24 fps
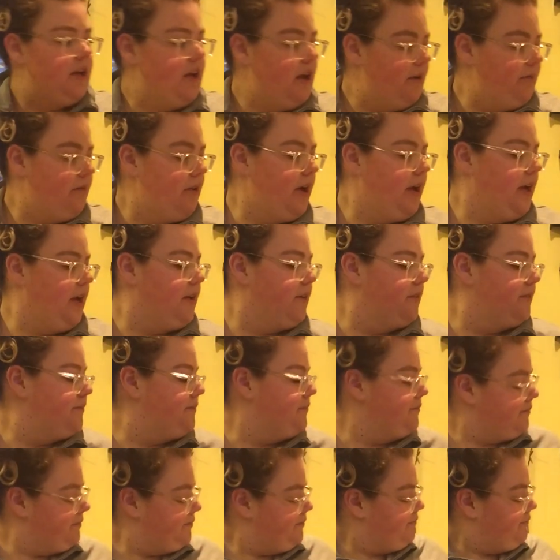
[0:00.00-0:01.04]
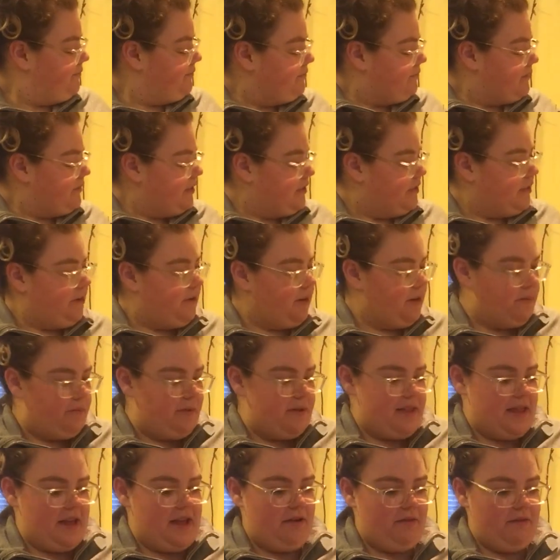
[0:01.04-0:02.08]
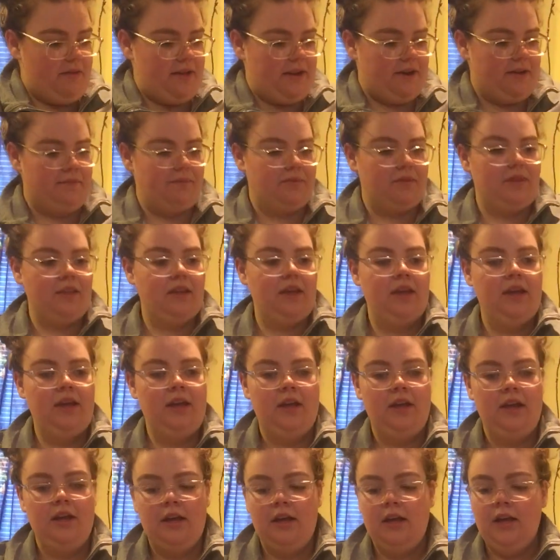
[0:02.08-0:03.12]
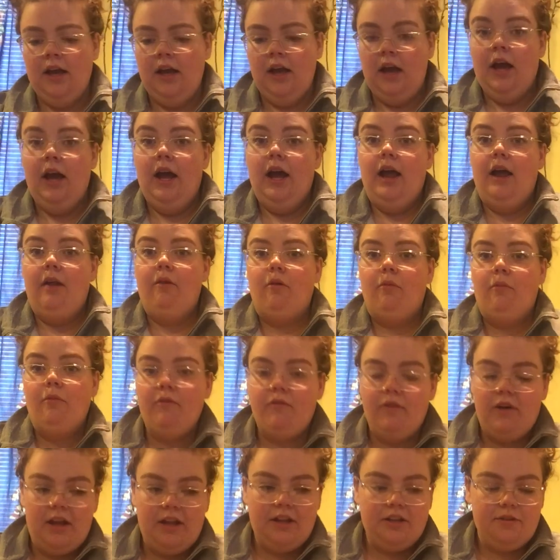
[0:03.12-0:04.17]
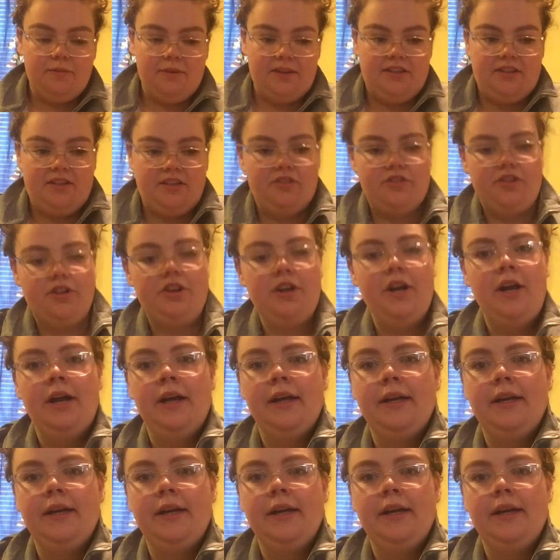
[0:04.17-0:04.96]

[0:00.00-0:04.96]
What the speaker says: I'm right. So I'm gonna put that over there. And we'll move on to my sister.